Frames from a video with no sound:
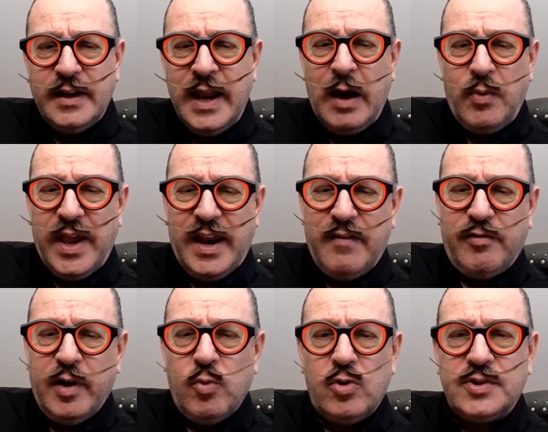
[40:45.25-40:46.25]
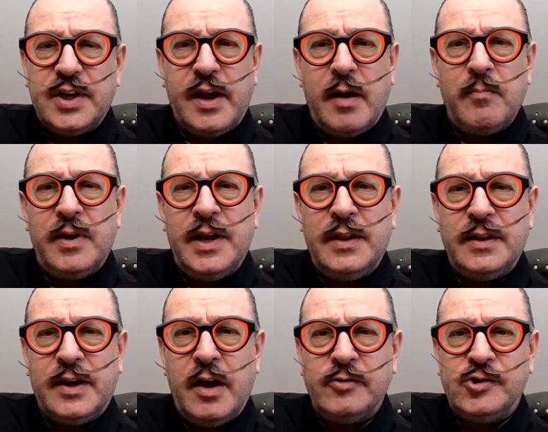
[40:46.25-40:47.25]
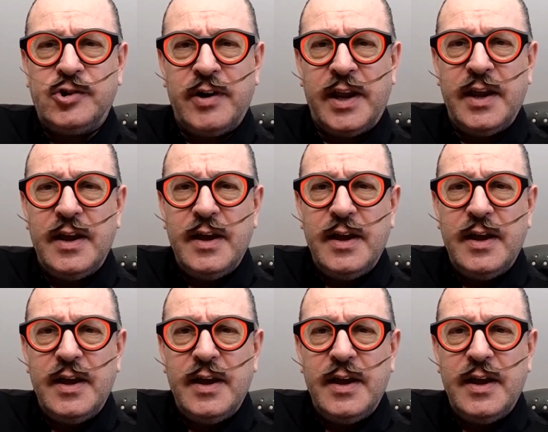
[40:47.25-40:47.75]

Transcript: Now we had every water company in the country.